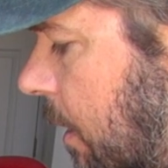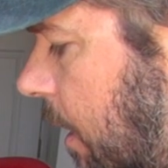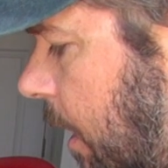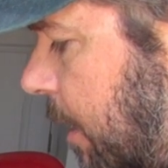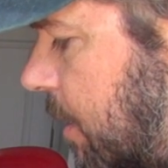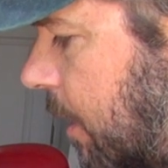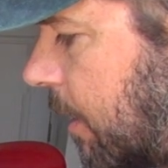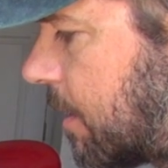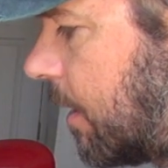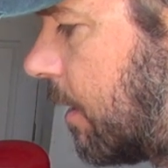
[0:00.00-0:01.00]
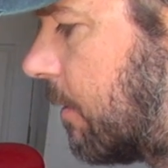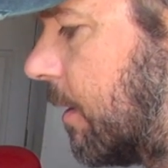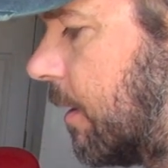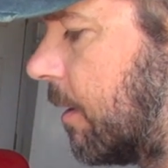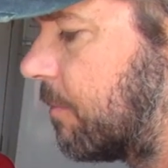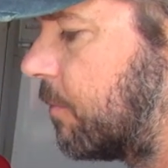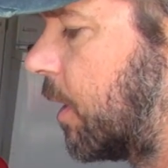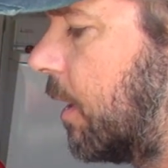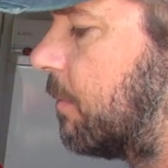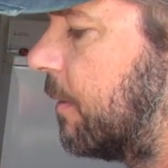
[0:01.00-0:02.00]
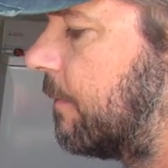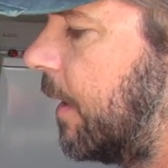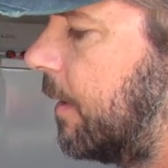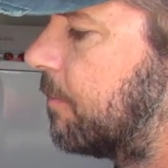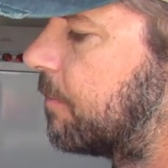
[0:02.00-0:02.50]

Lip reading: I bet you I could stick it right there. We're gonna be fine.